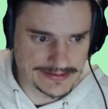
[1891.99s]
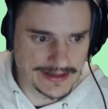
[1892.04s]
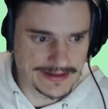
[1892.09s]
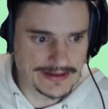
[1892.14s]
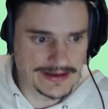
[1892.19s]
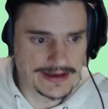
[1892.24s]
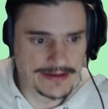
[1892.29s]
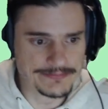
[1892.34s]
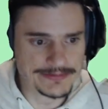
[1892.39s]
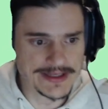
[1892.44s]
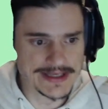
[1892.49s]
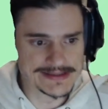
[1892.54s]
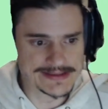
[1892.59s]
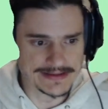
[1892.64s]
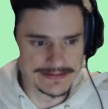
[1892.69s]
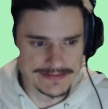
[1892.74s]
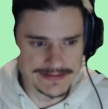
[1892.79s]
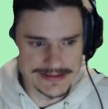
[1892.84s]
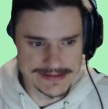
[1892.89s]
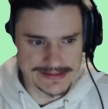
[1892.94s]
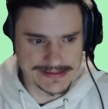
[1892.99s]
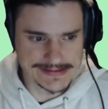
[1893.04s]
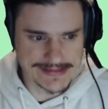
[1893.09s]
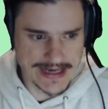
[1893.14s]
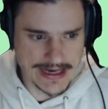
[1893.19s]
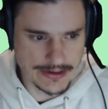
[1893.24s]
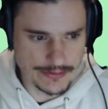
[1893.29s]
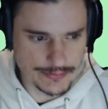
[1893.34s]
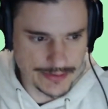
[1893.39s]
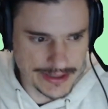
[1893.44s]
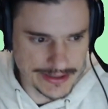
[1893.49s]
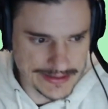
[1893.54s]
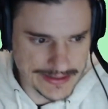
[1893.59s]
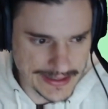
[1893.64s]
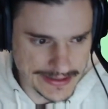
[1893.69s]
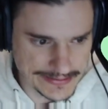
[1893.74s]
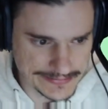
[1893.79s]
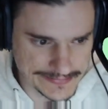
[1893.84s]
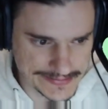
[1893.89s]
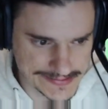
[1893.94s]
I'm guessing this is how we're
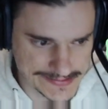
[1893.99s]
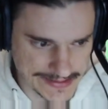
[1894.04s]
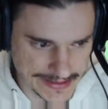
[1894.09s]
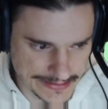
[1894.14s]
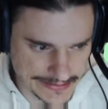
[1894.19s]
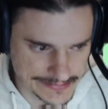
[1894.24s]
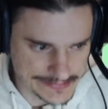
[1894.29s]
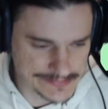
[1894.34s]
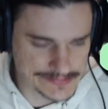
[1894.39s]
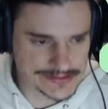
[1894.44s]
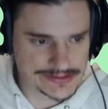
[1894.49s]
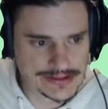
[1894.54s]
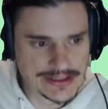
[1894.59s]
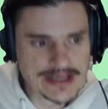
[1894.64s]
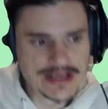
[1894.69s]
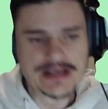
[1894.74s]
getting the seconds.